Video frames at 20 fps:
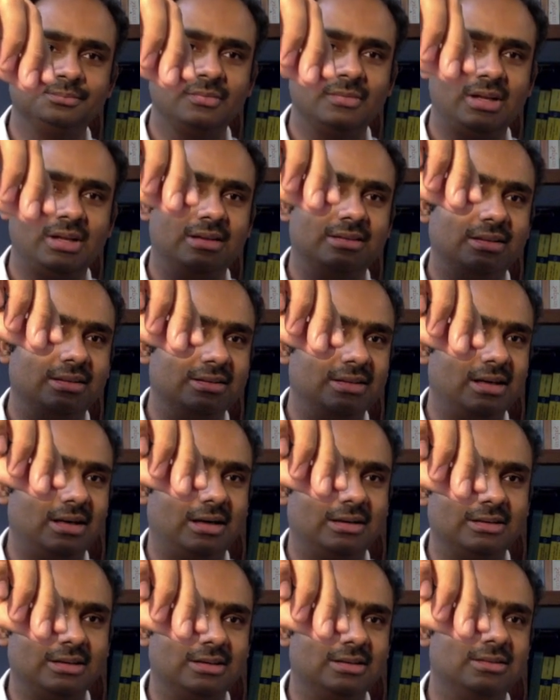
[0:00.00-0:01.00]
and then there are
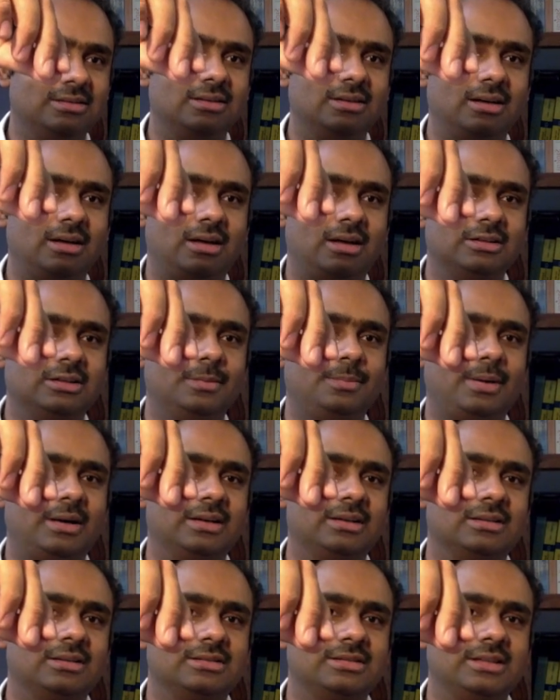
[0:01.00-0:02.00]
other, other
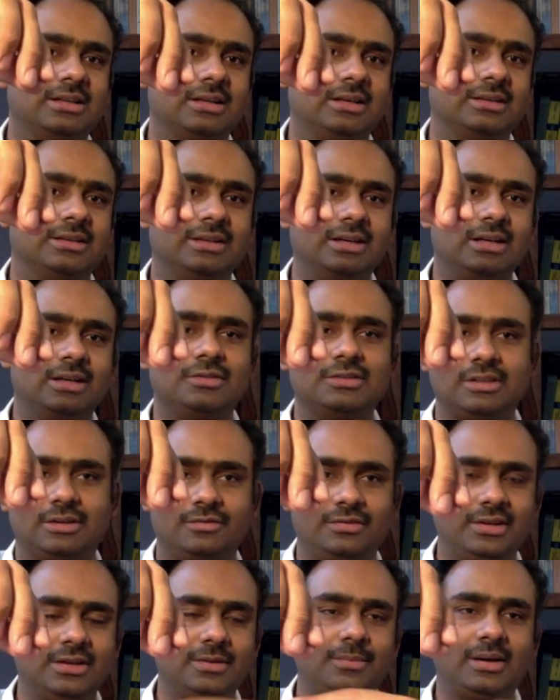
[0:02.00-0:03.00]
particles here and there which are
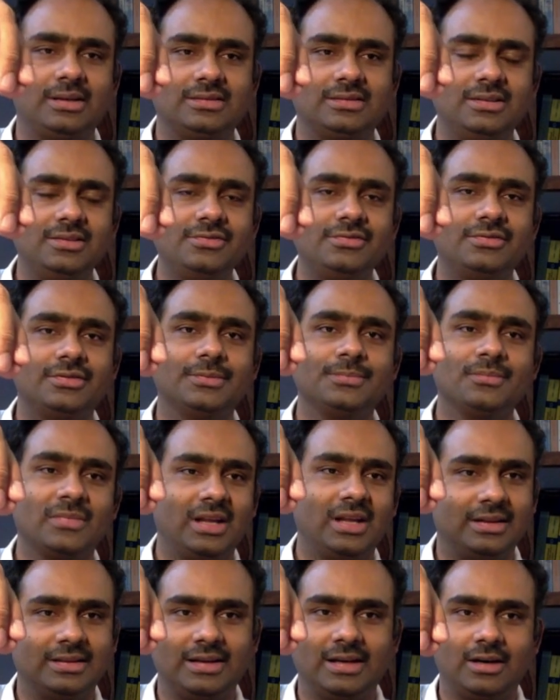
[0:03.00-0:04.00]
very massive,
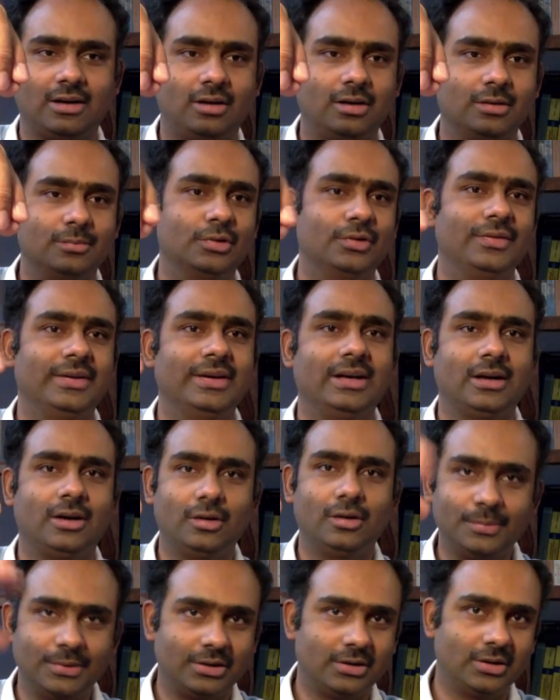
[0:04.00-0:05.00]
and they are all moving
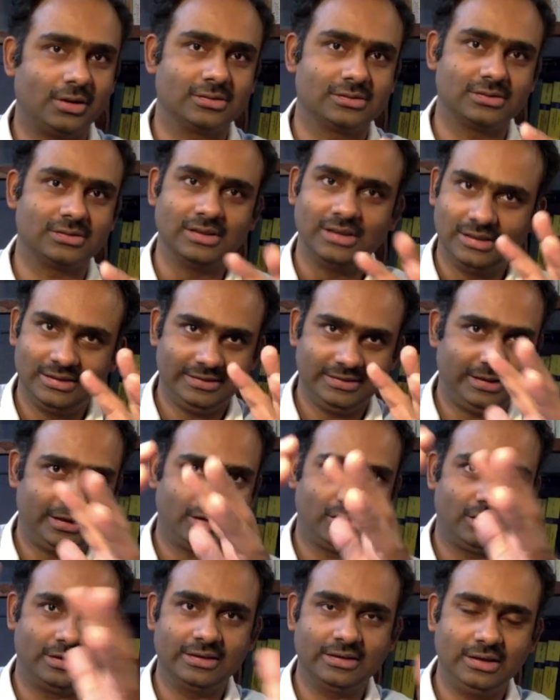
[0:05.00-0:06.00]
around because they are
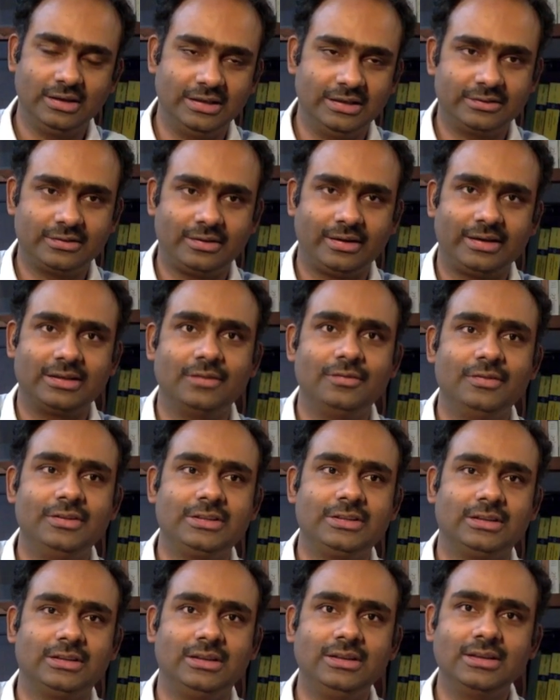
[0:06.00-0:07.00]
all interacting with each
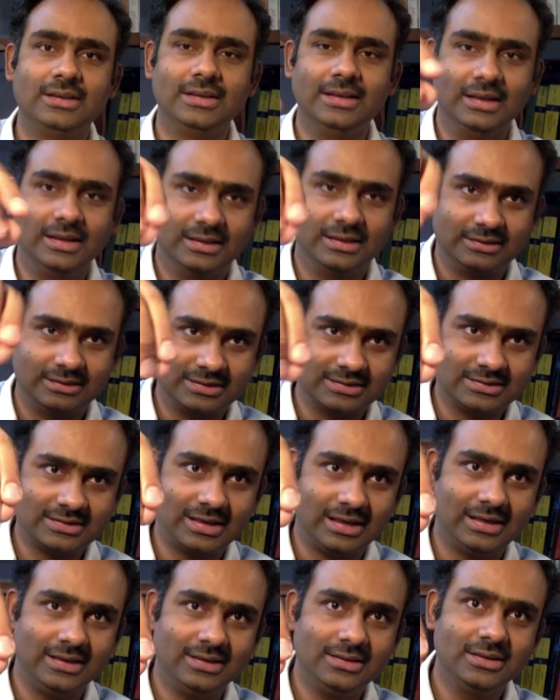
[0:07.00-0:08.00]
other this
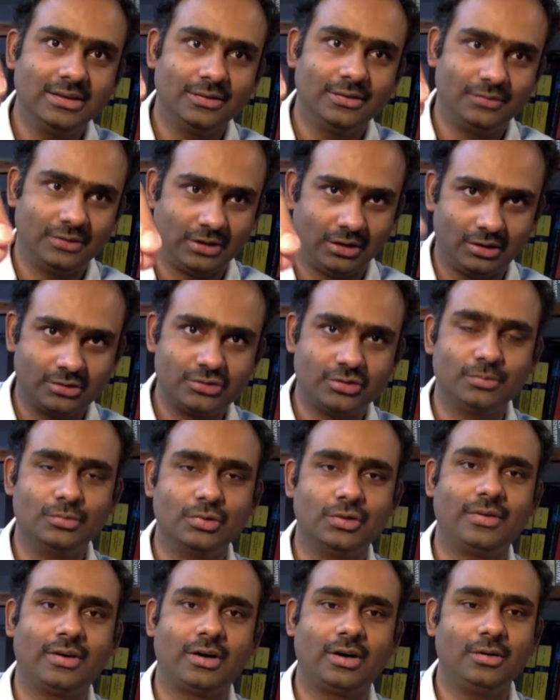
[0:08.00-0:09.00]
guy will also
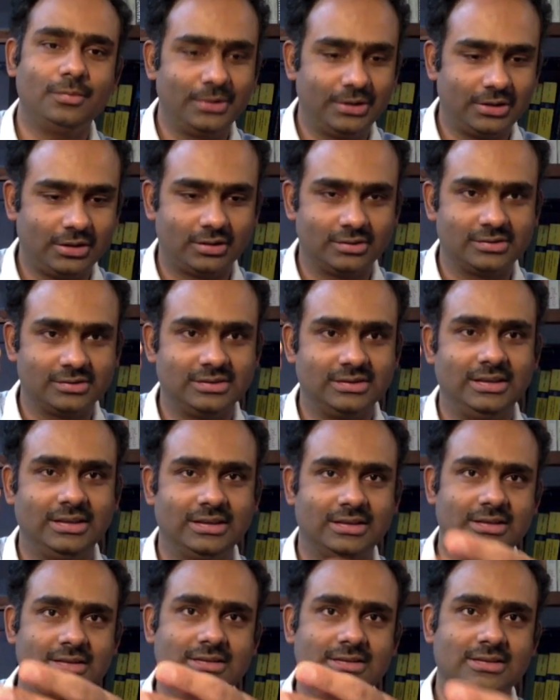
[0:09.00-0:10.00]
move around because it
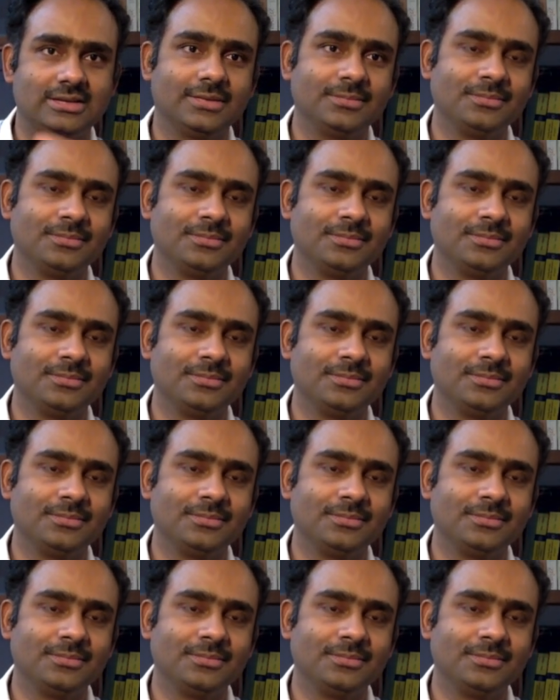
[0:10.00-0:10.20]
is